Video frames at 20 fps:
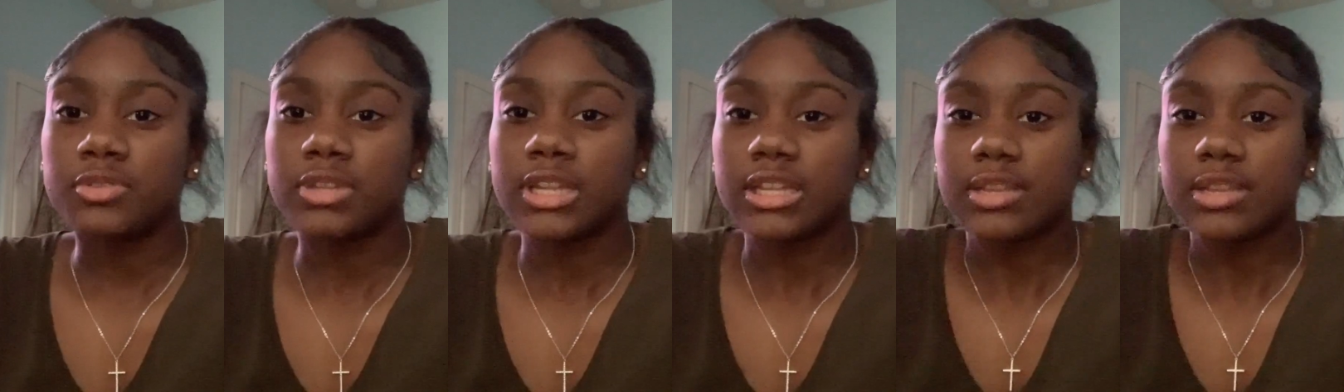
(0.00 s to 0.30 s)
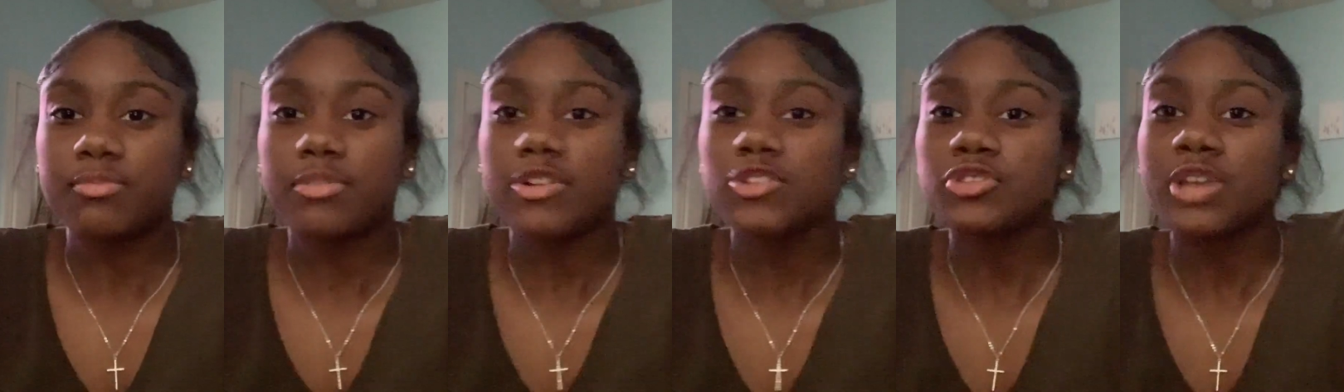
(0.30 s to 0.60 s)
Like the
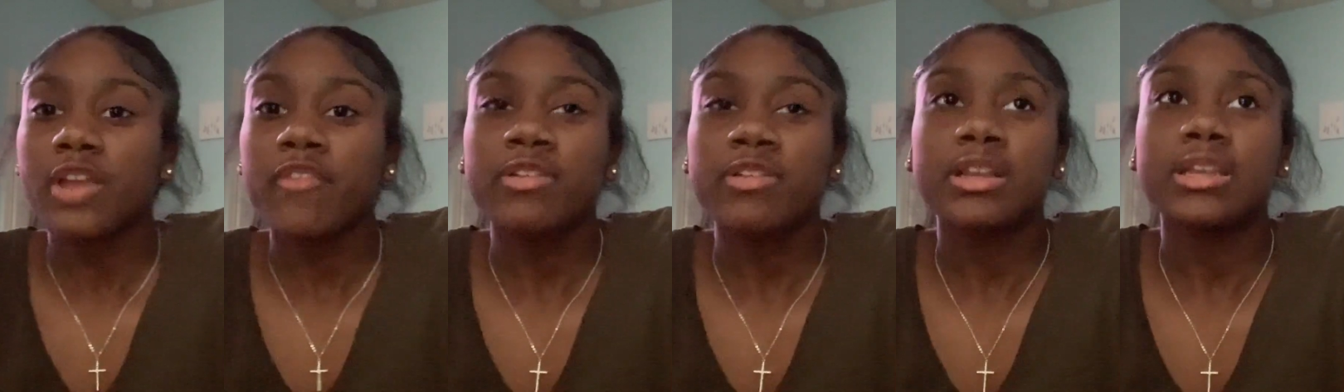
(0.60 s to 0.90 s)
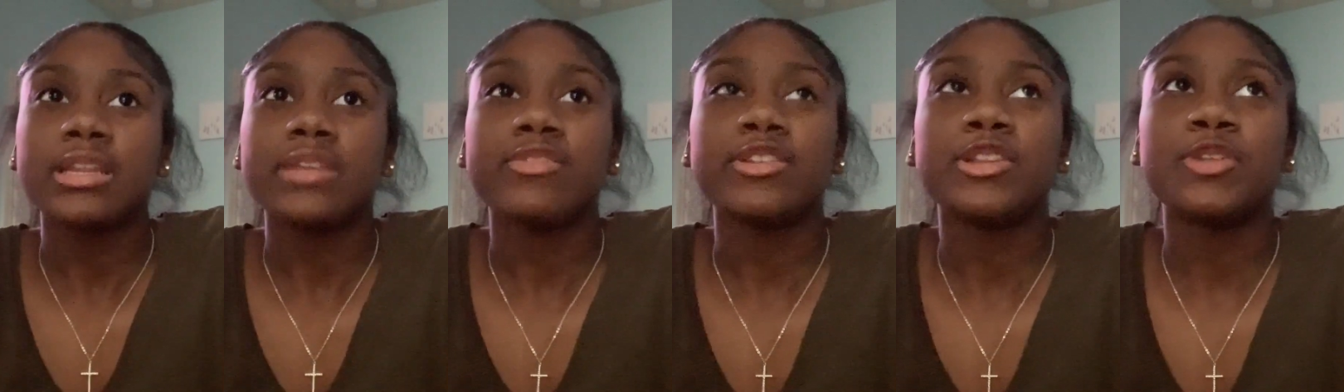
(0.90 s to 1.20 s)
bus driver didn't
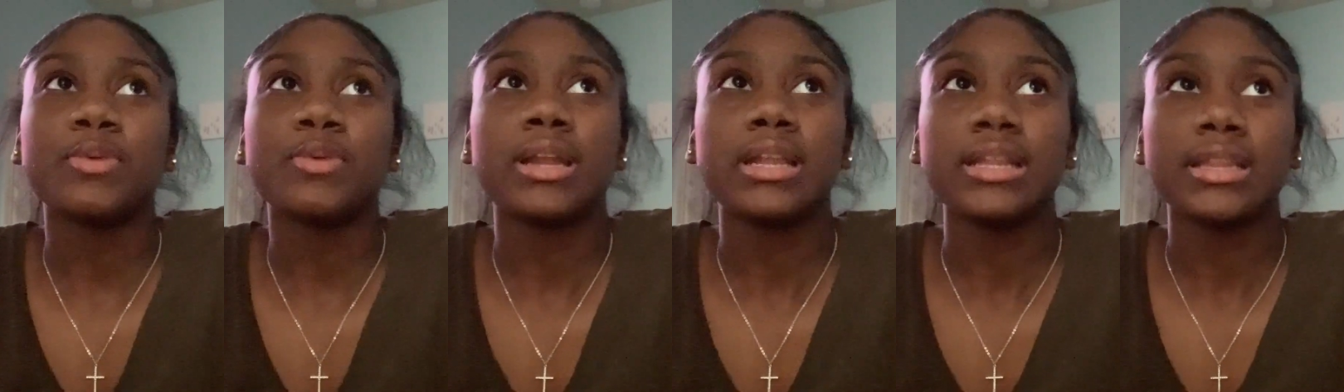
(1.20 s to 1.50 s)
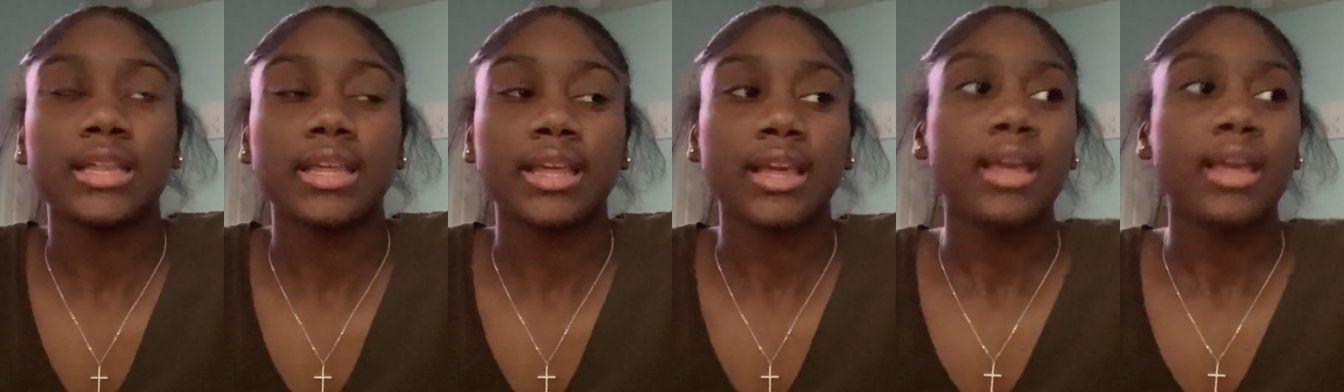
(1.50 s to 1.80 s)
even do
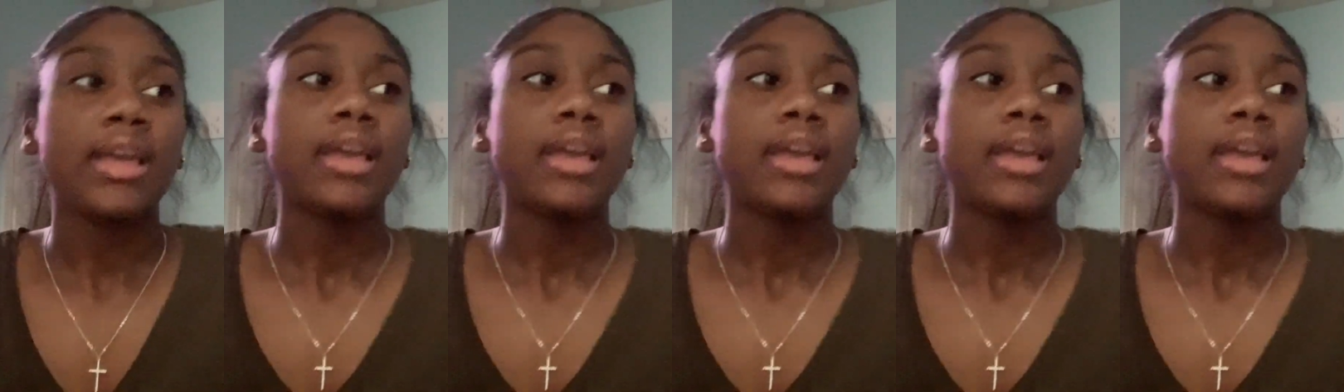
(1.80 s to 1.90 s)
anything.